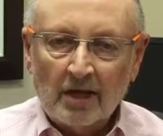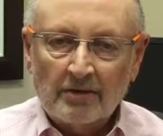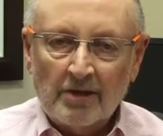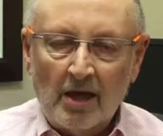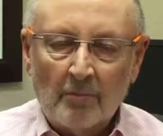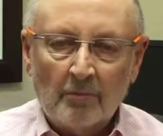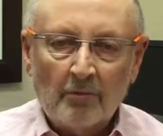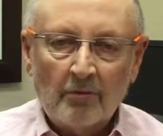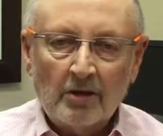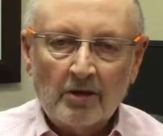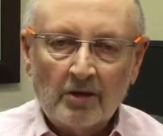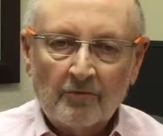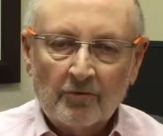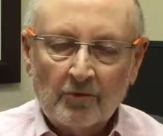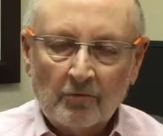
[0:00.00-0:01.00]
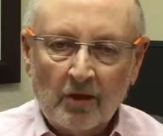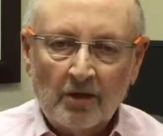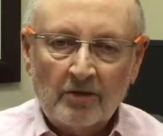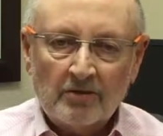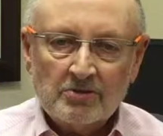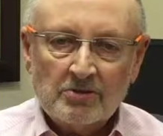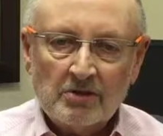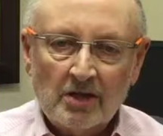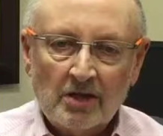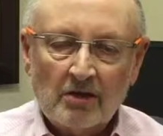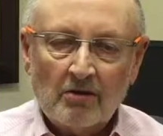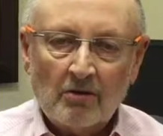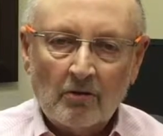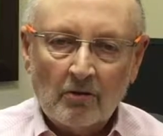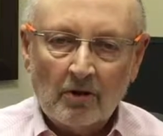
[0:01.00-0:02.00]
At that point, if the rent isn't
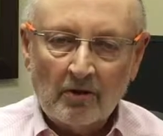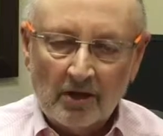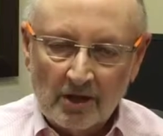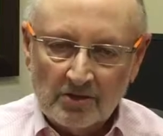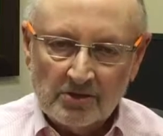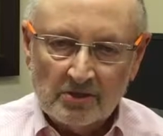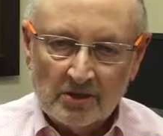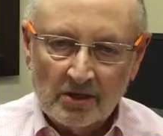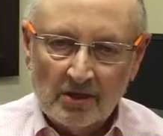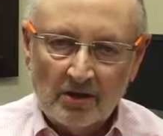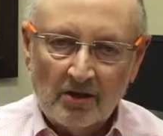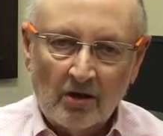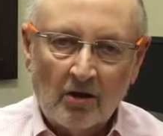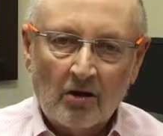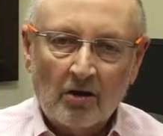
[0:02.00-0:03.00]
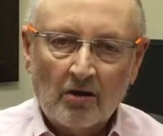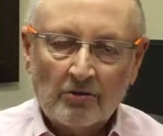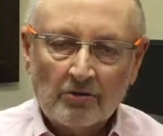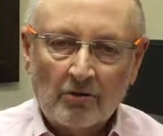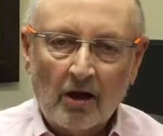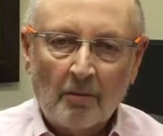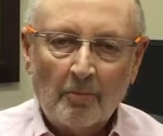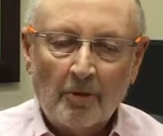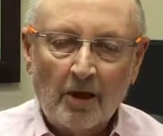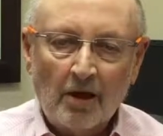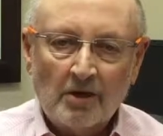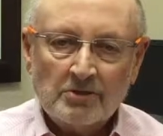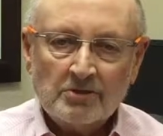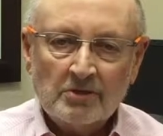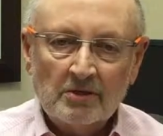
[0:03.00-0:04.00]
here or it isn't in our drop
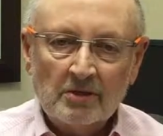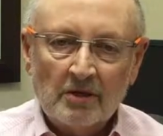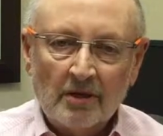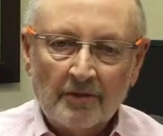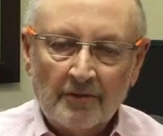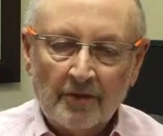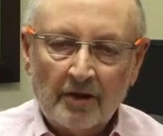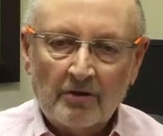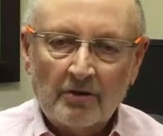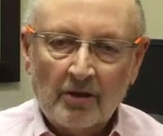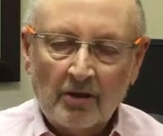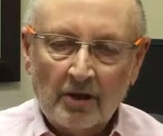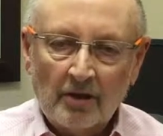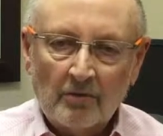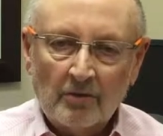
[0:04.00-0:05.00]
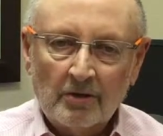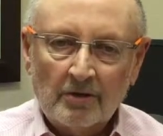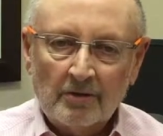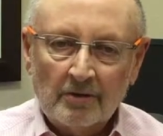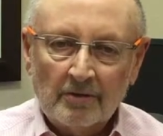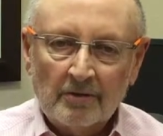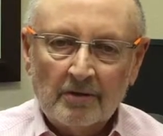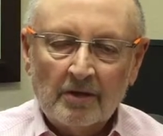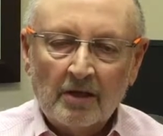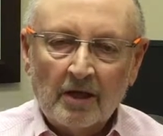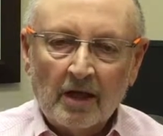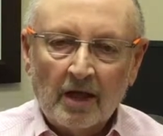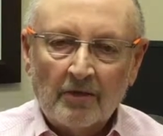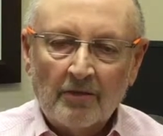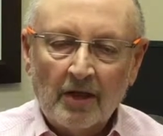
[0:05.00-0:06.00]
box, they're delinquent,
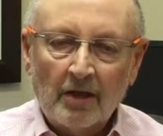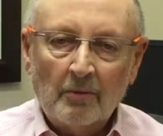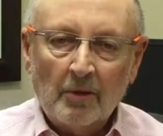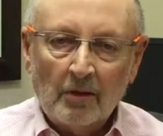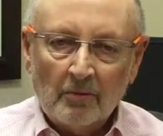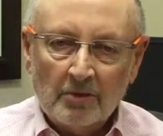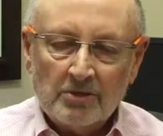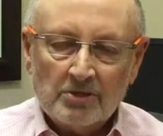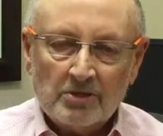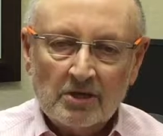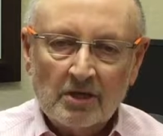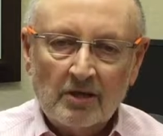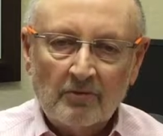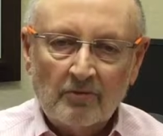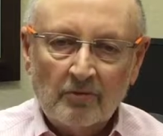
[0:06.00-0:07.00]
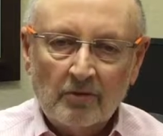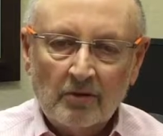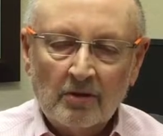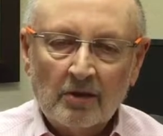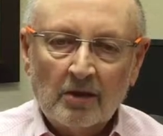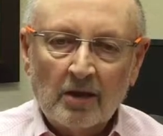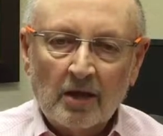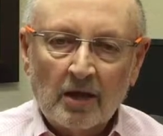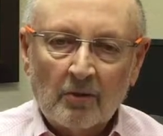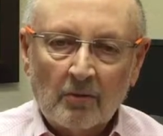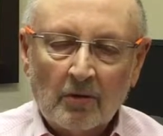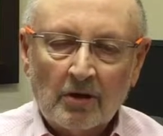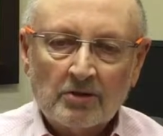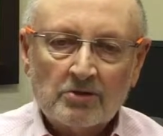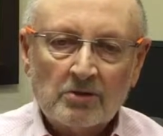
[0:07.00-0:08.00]
and they receive
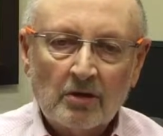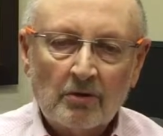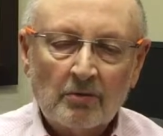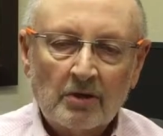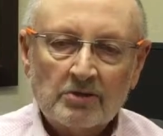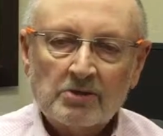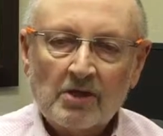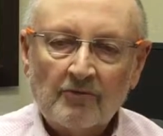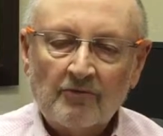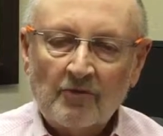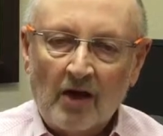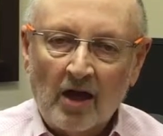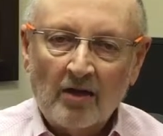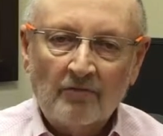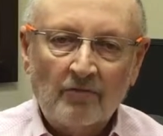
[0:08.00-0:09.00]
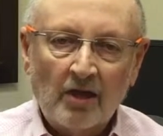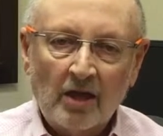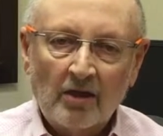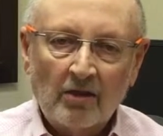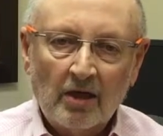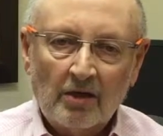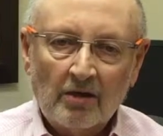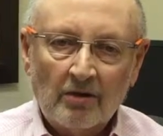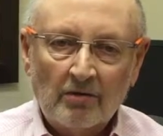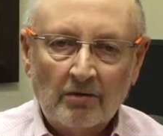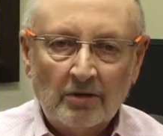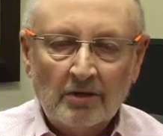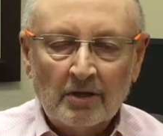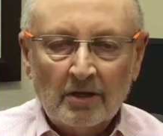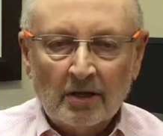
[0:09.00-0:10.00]
what is known as a 5-day letter.
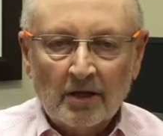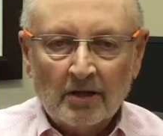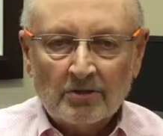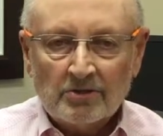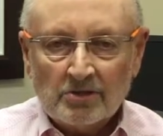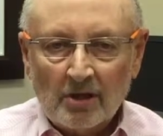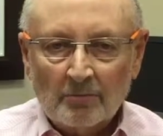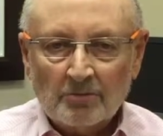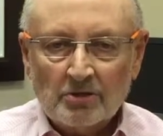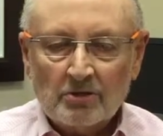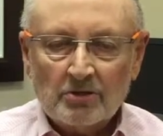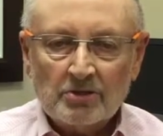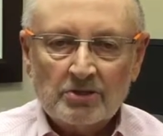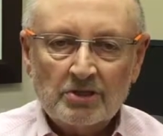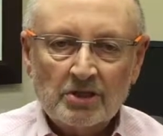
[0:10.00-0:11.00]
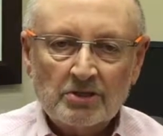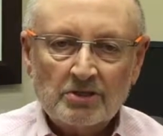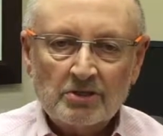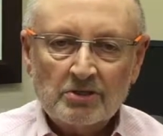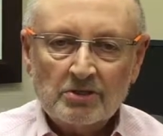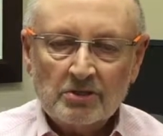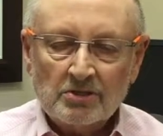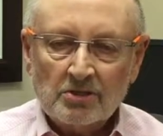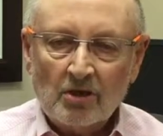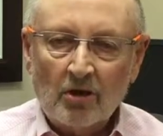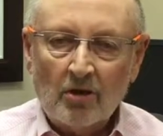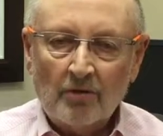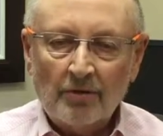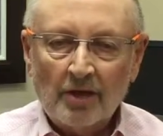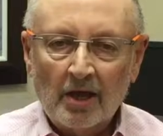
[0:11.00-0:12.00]
In some jurisdictions, it's
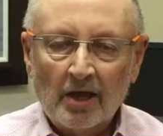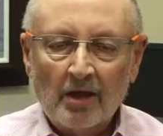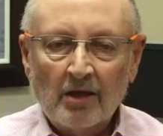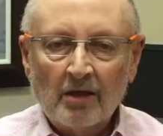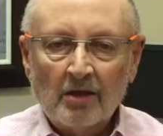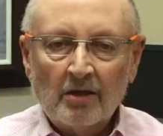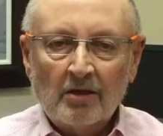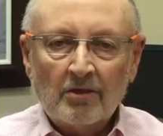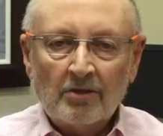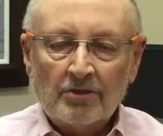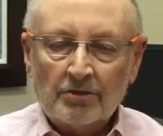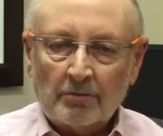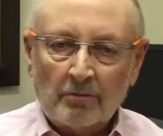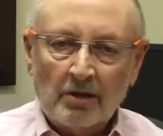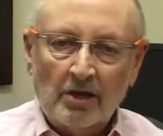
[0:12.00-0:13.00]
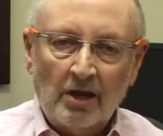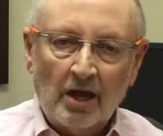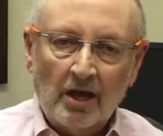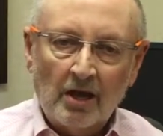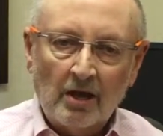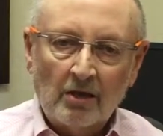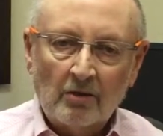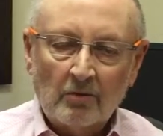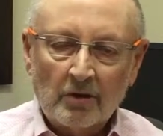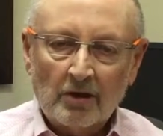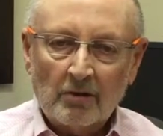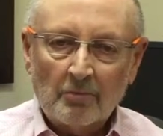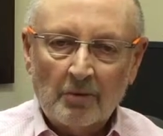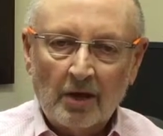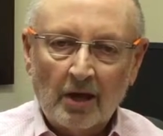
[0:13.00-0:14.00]
called a 3-day
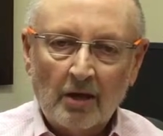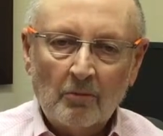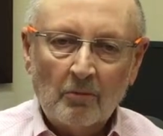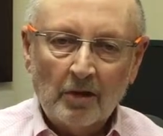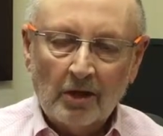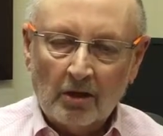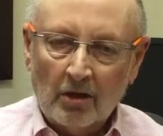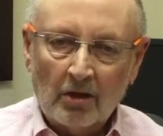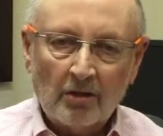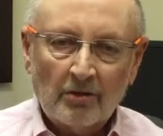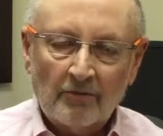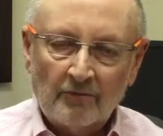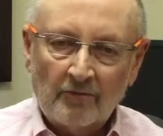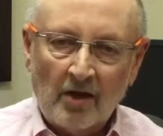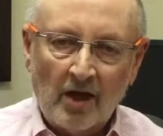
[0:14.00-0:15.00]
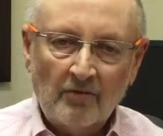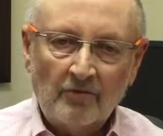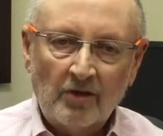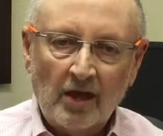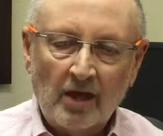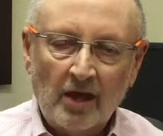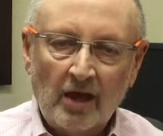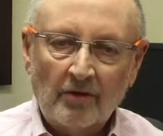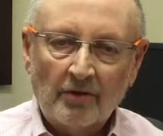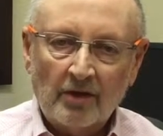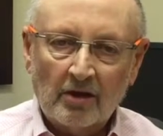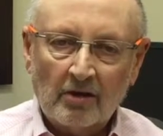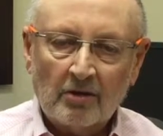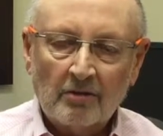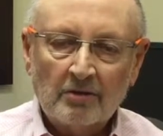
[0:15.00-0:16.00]
quit or pay. We call it a 5-day out
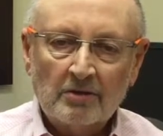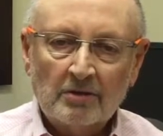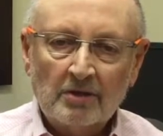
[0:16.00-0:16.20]
here.